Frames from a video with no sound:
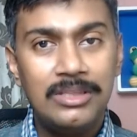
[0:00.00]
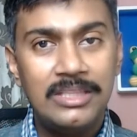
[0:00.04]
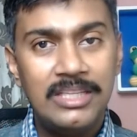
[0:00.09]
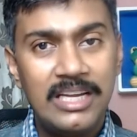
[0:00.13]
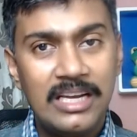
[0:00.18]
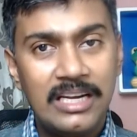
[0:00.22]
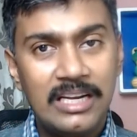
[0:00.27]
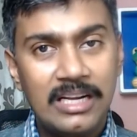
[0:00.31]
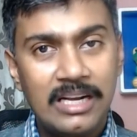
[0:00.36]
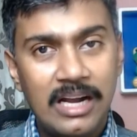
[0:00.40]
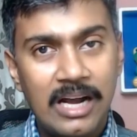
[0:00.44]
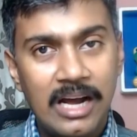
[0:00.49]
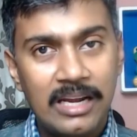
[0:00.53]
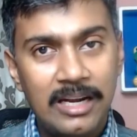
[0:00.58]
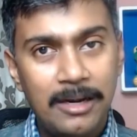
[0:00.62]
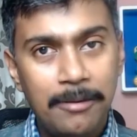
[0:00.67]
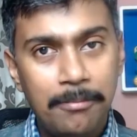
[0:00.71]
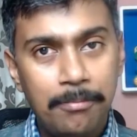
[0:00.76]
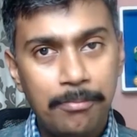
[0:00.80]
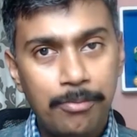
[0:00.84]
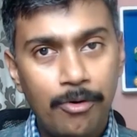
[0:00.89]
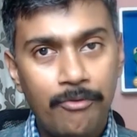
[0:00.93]
their
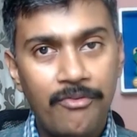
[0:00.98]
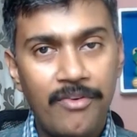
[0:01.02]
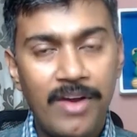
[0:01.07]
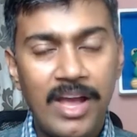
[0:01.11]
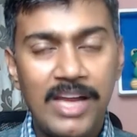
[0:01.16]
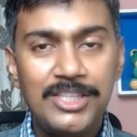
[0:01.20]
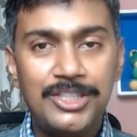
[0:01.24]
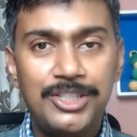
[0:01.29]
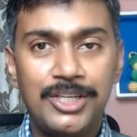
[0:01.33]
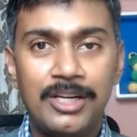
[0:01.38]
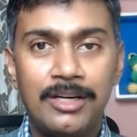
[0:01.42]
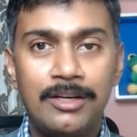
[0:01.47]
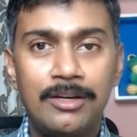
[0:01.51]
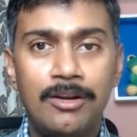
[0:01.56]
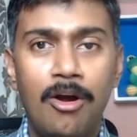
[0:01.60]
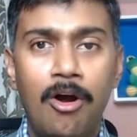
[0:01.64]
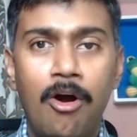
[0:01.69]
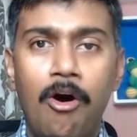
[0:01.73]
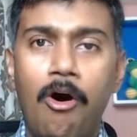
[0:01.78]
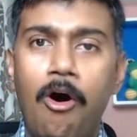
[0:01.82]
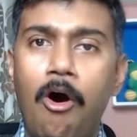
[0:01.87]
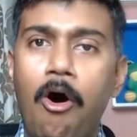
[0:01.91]
current profession
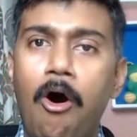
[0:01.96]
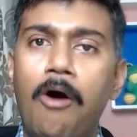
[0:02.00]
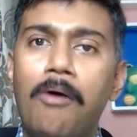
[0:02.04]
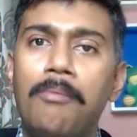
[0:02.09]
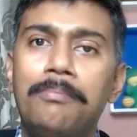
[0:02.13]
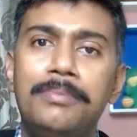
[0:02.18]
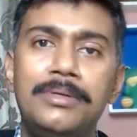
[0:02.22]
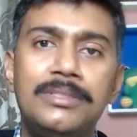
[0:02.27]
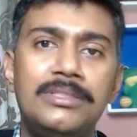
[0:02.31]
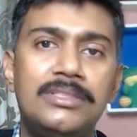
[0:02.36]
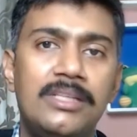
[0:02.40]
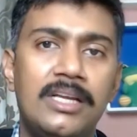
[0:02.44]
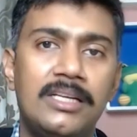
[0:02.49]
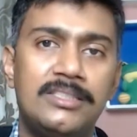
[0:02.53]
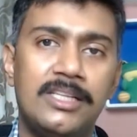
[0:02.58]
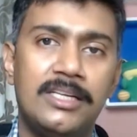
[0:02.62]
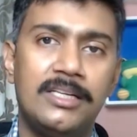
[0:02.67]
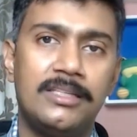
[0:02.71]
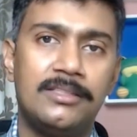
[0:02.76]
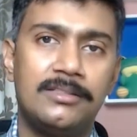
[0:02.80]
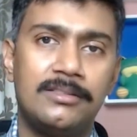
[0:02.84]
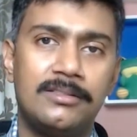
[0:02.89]
or
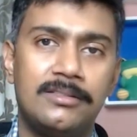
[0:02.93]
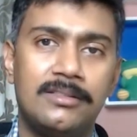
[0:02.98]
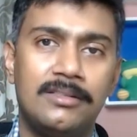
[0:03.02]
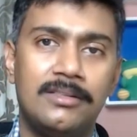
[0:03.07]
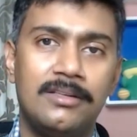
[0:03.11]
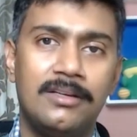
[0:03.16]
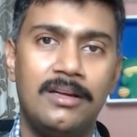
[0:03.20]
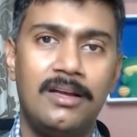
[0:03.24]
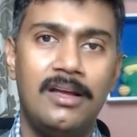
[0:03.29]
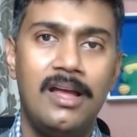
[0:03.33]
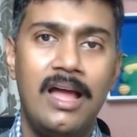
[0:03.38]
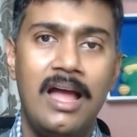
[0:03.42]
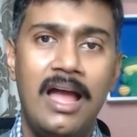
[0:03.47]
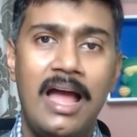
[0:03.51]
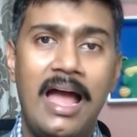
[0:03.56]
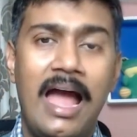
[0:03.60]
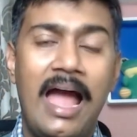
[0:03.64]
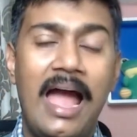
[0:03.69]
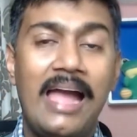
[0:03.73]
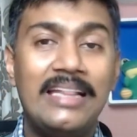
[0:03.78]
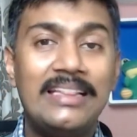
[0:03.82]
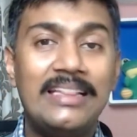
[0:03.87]
businesses.
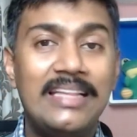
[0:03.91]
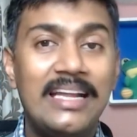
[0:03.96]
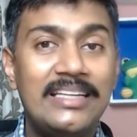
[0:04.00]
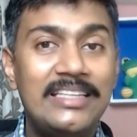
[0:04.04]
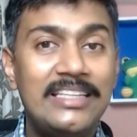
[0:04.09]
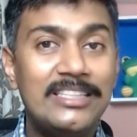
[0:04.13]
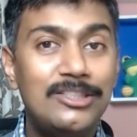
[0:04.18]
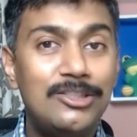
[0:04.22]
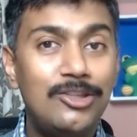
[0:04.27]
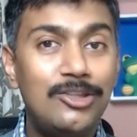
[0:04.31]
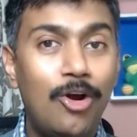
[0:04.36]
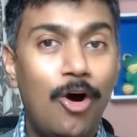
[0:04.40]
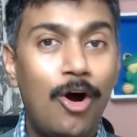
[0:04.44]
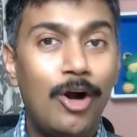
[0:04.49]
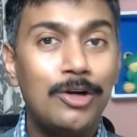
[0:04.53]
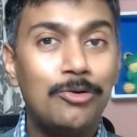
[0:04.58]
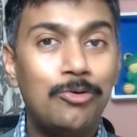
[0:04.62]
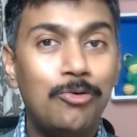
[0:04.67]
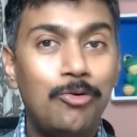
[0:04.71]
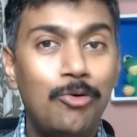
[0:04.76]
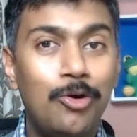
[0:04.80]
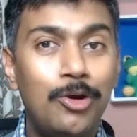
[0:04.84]
And that is
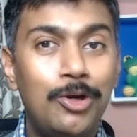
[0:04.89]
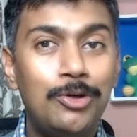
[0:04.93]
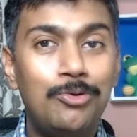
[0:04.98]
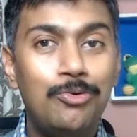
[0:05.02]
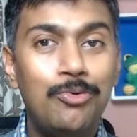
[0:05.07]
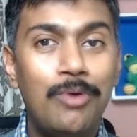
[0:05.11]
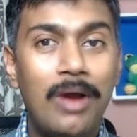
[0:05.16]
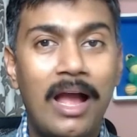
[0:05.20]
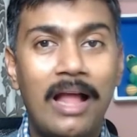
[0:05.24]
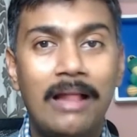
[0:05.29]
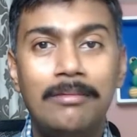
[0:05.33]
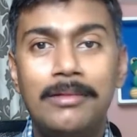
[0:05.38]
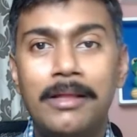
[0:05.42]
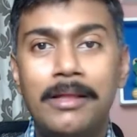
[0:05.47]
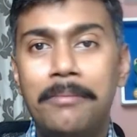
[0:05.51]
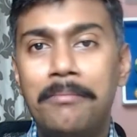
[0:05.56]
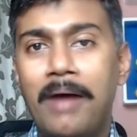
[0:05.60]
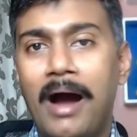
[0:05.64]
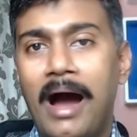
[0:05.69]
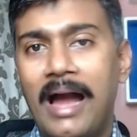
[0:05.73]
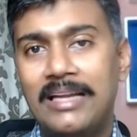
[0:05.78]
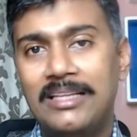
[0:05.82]
not going to help
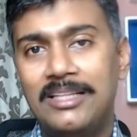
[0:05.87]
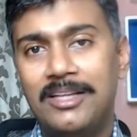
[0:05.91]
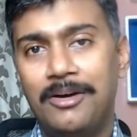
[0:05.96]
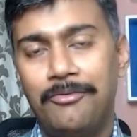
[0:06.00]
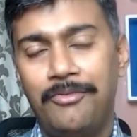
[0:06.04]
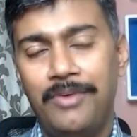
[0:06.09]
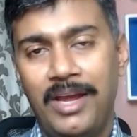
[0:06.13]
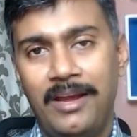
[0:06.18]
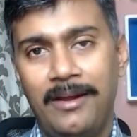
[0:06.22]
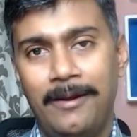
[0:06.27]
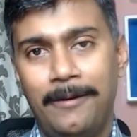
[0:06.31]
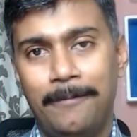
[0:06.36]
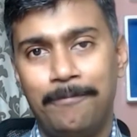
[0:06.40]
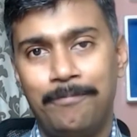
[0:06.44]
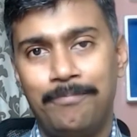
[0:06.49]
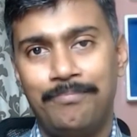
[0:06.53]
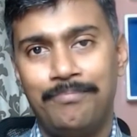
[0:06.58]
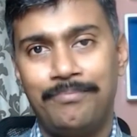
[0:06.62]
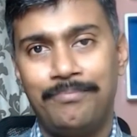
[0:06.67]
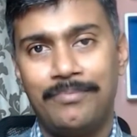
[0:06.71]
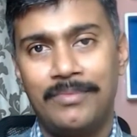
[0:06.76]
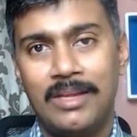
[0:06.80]
them either way.
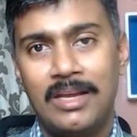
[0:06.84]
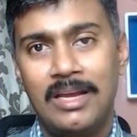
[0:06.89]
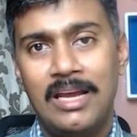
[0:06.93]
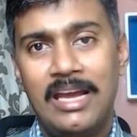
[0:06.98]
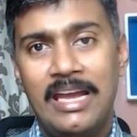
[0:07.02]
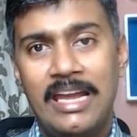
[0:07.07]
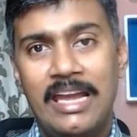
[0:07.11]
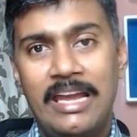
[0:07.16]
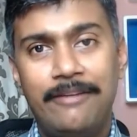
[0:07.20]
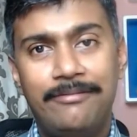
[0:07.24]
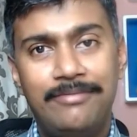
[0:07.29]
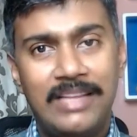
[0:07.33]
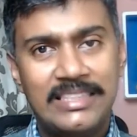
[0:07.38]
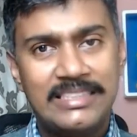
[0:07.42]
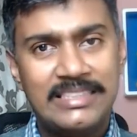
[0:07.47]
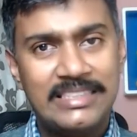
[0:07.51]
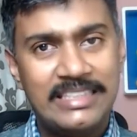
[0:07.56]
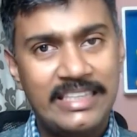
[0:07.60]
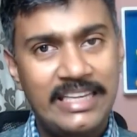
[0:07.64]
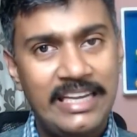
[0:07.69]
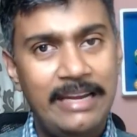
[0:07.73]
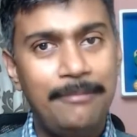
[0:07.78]
If the
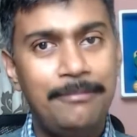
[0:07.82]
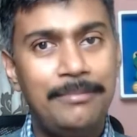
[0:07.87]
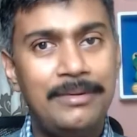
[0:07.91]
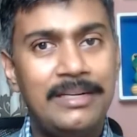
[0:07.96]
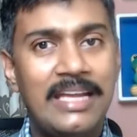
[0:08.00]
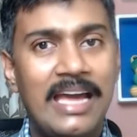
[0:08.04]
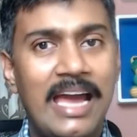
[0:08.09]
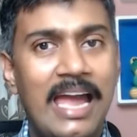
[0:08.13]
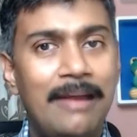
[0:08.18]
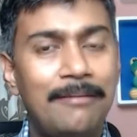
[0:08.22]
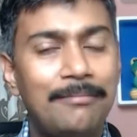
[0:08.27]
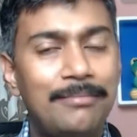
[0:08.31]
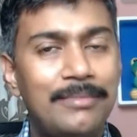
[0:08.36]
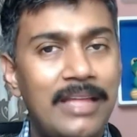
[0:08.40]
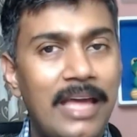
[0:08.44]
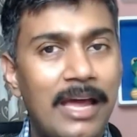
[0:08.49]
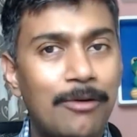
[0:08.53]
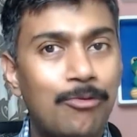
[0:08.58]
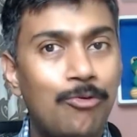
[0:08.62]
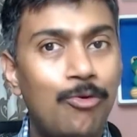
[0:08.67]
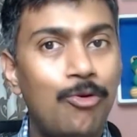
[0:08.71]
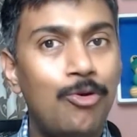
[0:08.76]
same time they
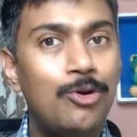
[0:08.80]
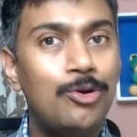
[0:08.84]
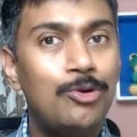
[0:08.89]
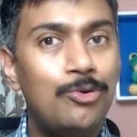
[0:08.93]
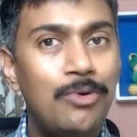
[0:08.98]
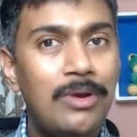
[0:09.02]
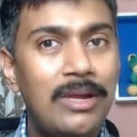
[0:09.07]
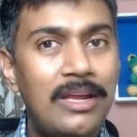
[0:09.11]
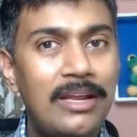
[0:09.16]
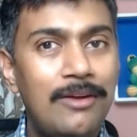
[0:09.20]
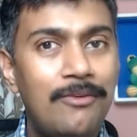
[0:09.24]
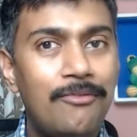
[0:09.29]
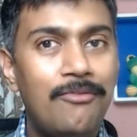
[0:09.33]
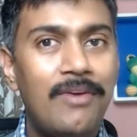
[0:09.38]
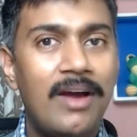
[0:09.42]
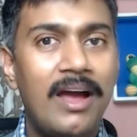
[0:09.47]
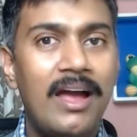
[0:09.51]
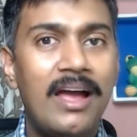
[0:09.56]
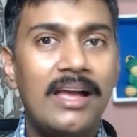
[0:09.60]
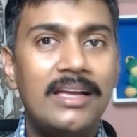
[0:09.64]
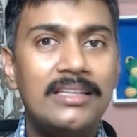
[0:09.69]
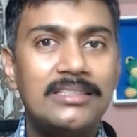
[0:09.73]
are going to
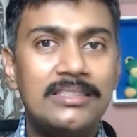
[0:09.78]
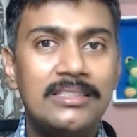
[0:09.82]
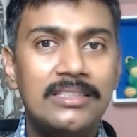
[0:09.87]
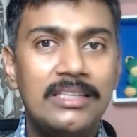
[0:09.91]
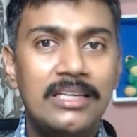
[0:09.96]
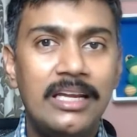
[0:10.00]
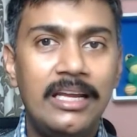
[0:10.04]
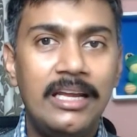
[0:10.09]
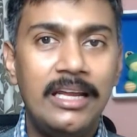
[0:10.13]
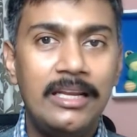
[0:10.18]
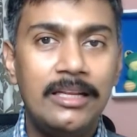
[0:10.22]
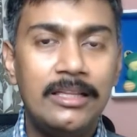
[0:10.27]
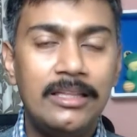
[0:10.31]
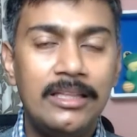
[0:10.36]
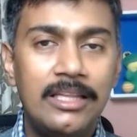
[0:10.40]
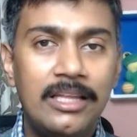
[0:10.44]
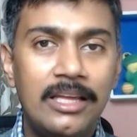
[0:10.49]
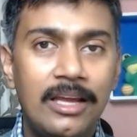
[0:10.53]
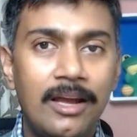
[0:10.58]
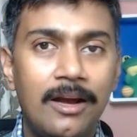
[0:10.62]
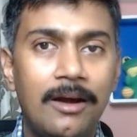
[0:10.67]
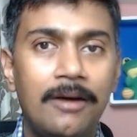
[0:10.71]
invest in
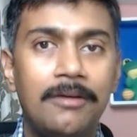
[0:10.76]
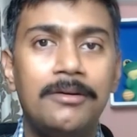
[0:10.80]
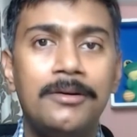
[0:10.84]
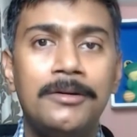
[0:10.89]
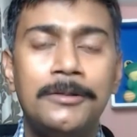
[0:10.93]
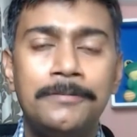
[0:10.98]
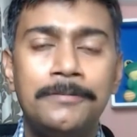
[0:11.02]
their